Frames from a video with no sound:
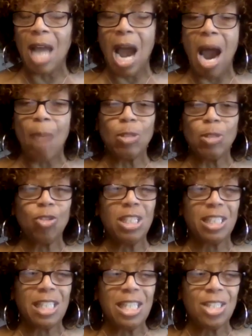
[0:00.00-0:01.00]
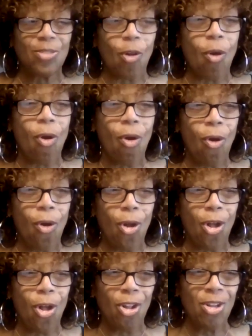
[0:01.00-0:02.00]
opportunities for
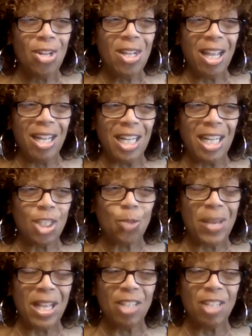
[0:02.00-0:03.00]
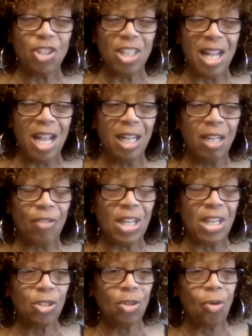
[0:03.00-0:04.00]
all and the expansion and
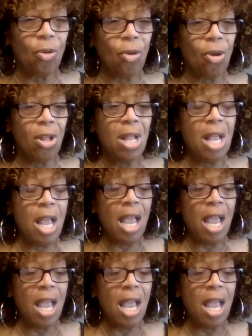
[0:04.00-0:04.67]
elevation of all.